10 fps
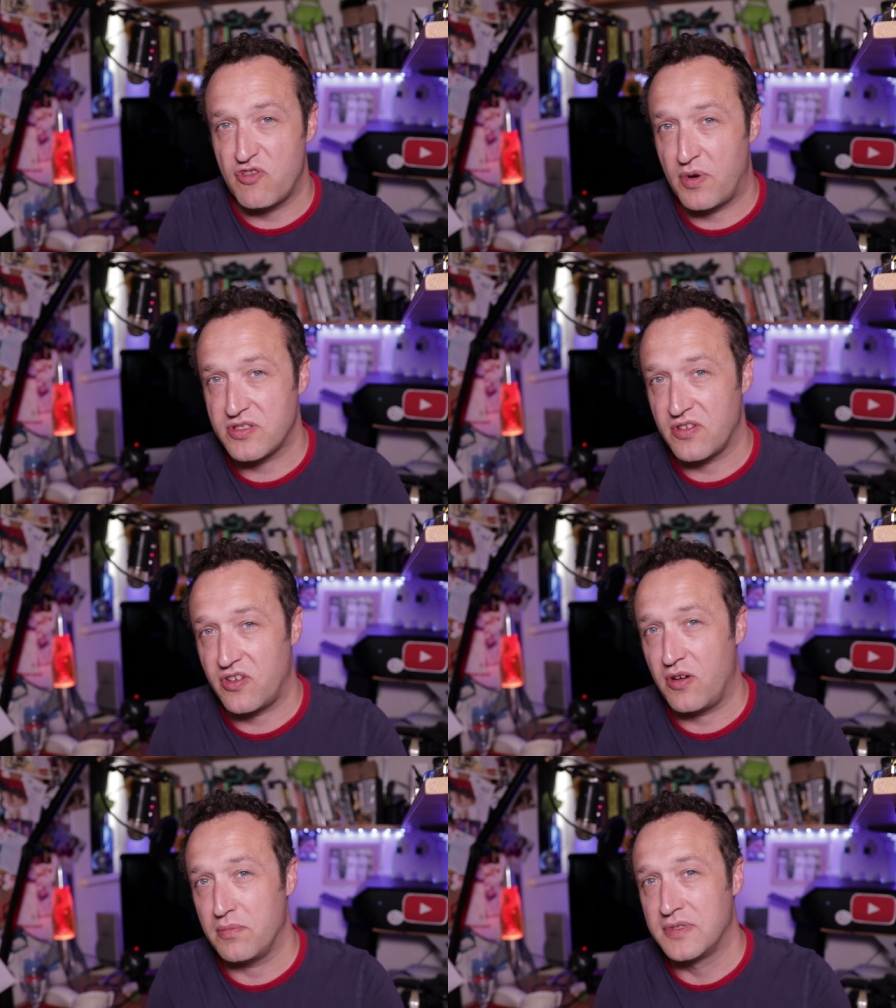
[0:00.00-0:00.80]
roof box dot
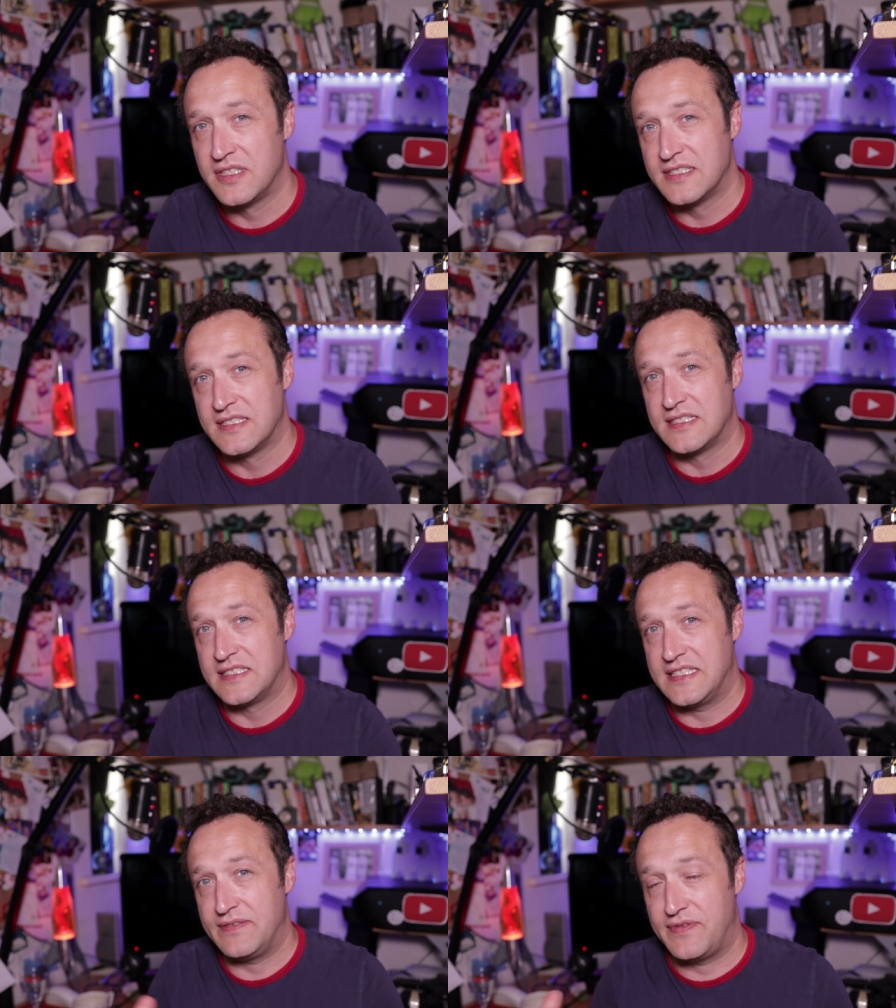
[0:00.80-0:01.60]
com.
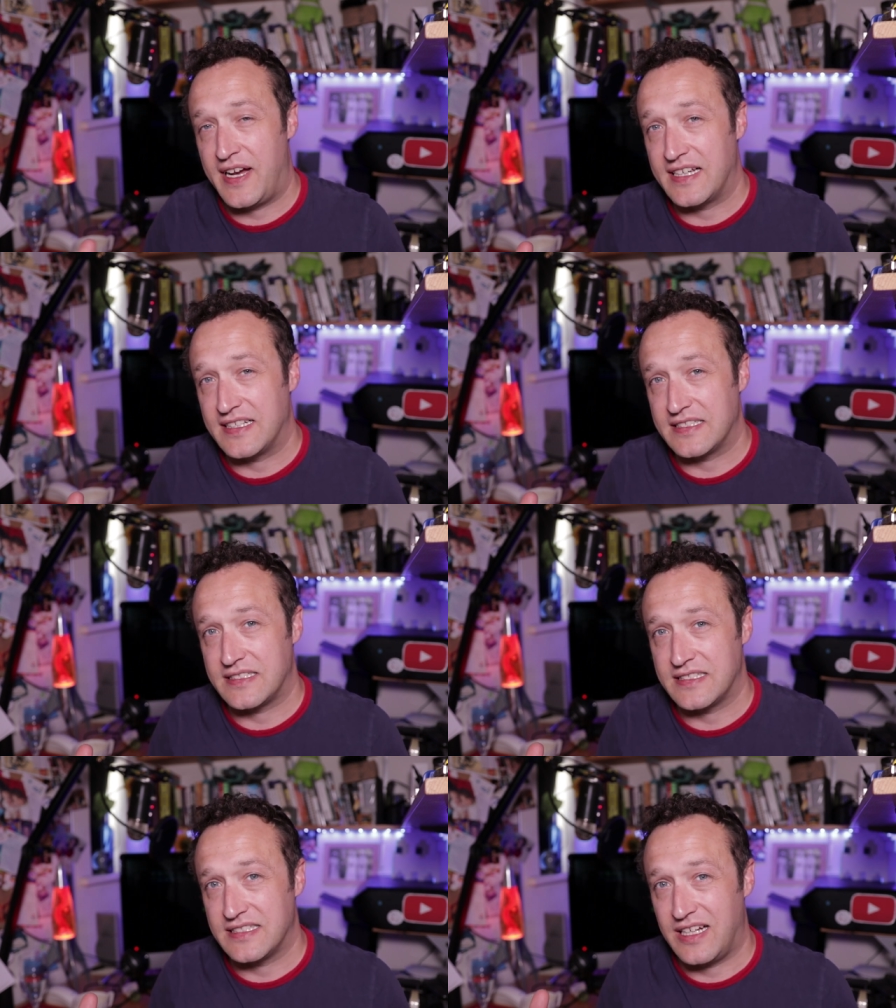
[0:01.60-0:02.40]
In
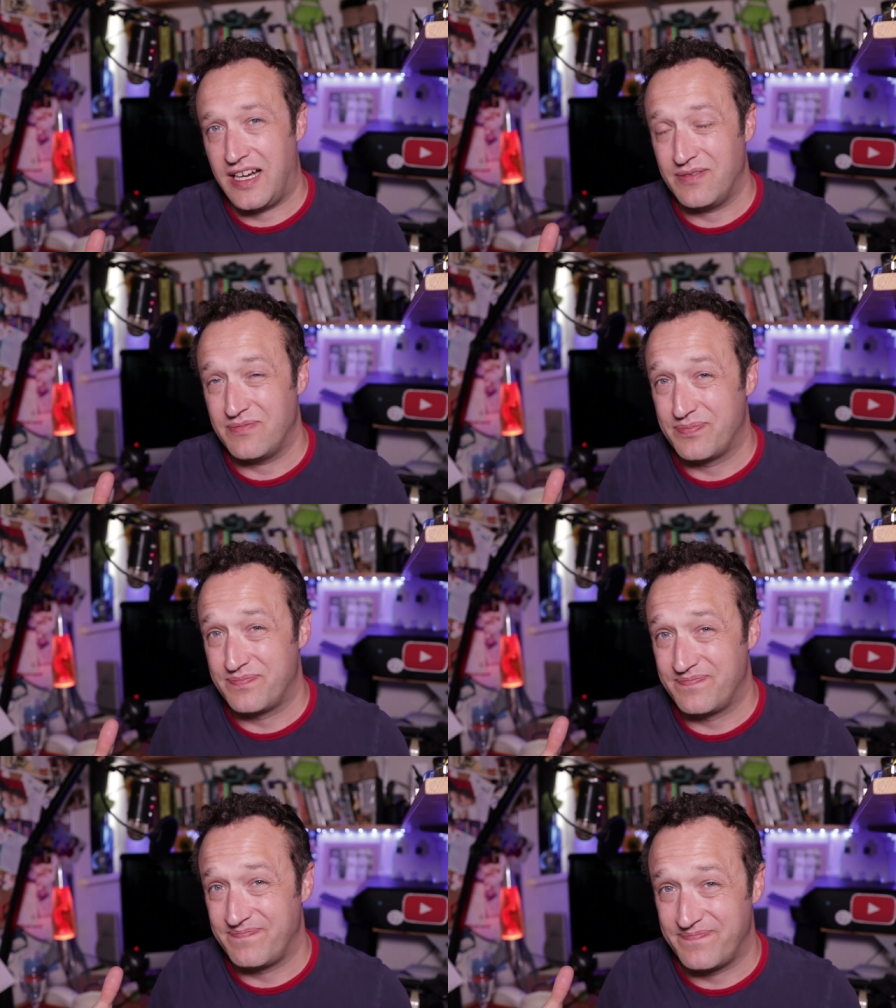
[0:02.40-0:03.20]
fact, I'm
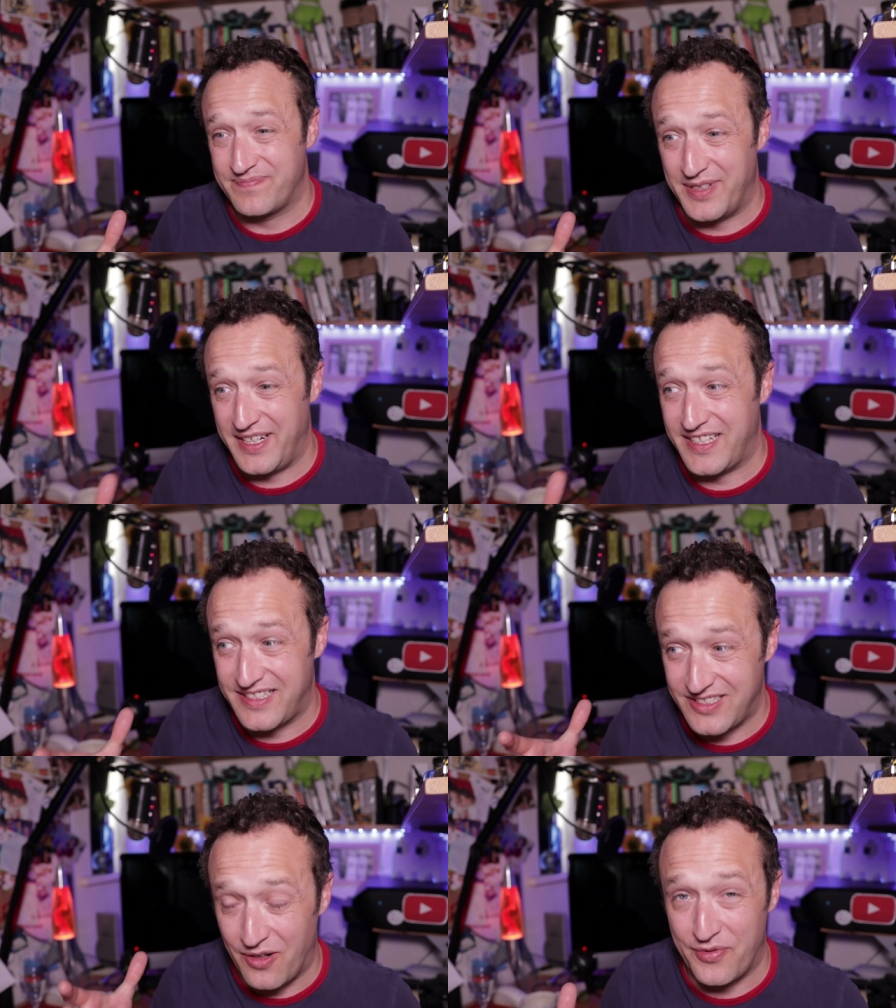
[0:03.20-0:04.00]
pretty
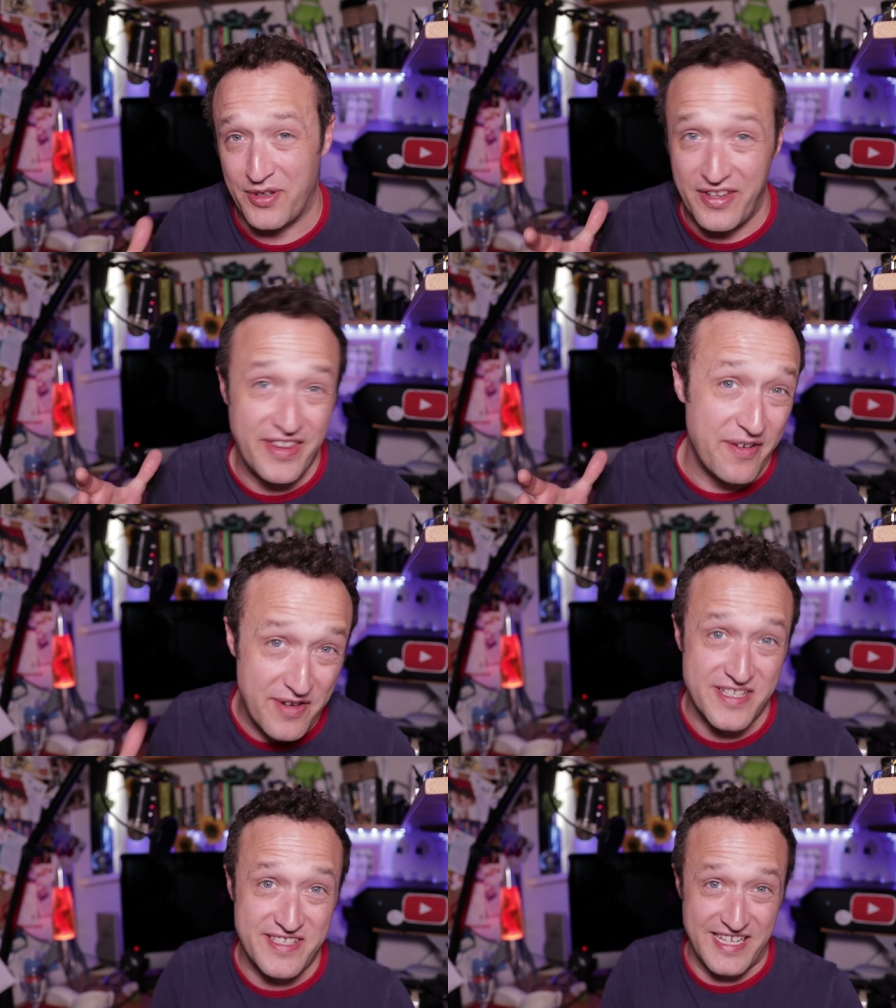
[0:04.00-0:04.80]
confident that there is a